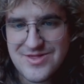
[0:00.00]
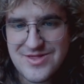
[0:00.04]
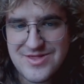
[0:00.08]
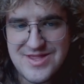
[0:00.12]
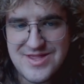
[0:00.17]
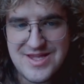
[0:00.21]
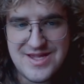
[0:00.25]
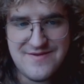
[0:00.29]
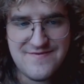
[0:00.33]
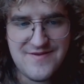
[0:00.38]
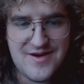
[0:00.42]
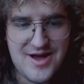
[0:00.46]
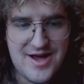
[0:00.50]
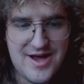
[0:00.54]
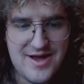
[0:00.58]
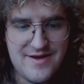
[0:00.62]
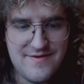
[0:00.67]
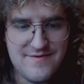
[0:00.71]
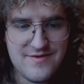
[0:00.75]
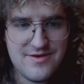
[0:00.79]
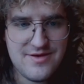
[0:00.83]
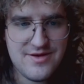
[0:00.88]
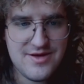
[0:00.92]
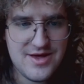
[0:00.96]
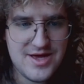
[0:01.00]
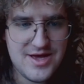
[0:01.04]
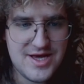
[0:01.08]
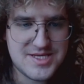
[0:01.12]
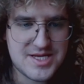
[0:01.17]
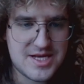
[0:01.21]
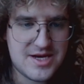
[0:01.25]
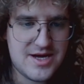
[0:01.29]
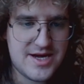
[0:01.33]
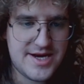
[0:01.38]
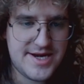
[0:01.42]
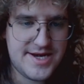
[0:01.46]
d5 as
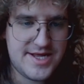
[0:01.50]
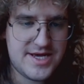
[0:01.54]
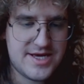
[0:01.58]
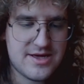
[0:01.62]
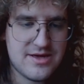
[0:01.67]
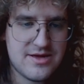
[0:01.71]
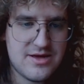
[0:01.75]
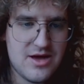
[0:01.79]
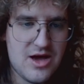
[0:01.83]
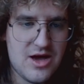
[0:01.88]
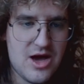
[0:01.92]
an idea.